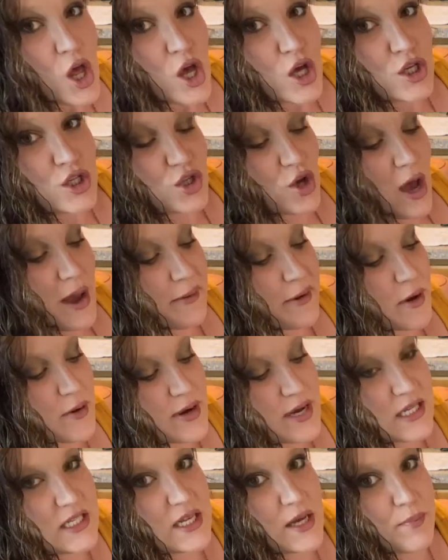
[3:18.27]
So I'm
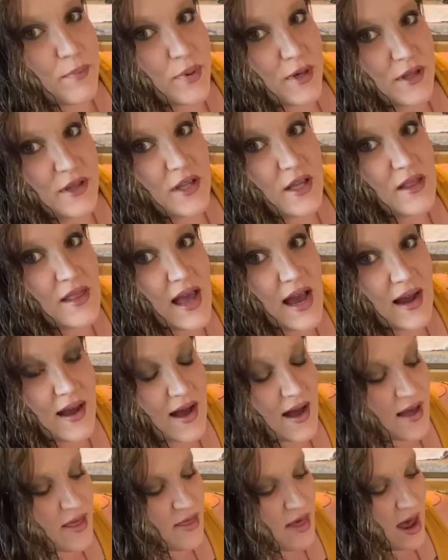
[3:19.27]
going to put the
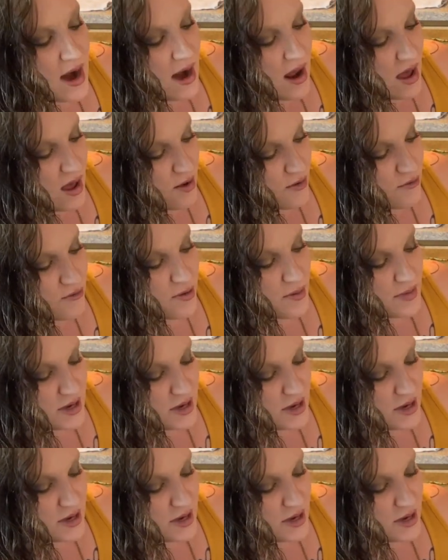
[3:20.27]
Leca that from